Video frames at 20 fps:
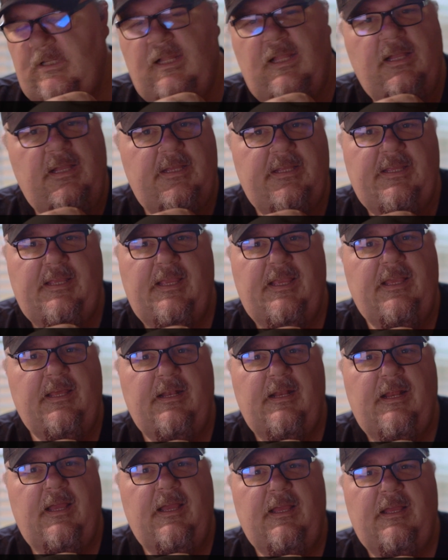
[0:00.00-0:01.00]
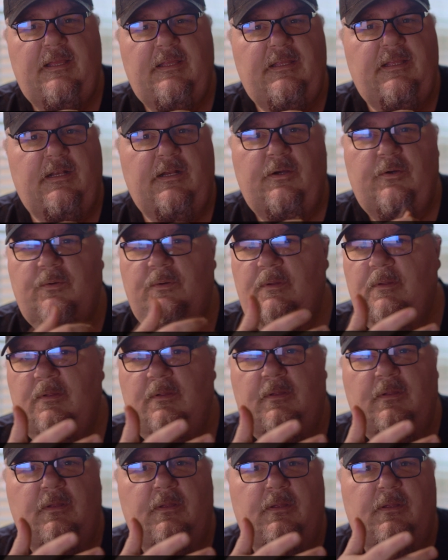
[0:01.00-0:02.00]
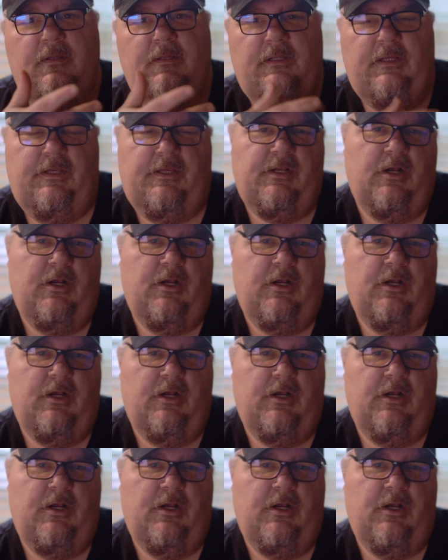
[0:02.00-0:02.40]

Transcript: again, you know, you